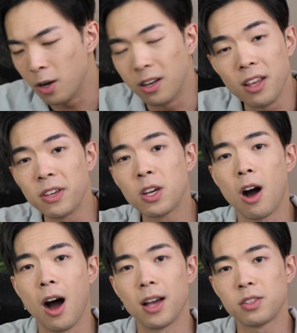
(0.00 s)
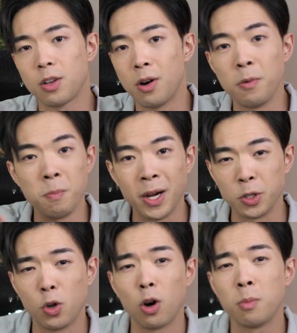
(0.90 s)
living costs, so my
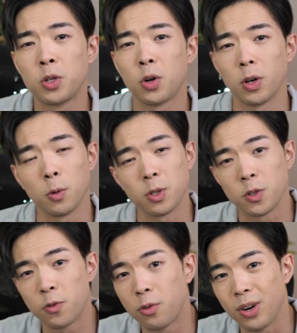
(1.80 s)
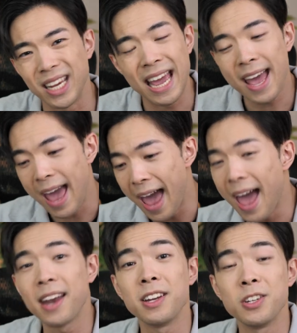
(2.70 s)
dormitory was free,
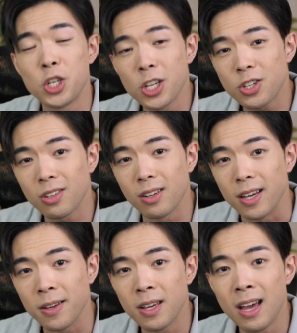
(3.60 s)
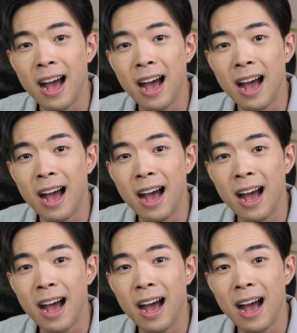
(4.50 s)
and additionally,